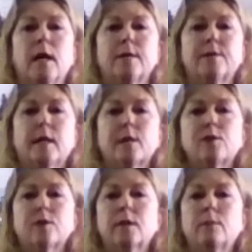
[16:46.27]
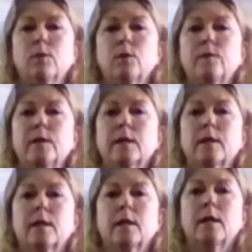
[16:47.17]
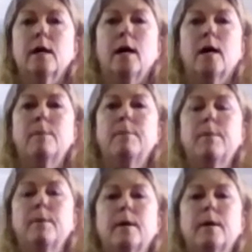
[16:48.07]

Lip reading: It's actually moving up,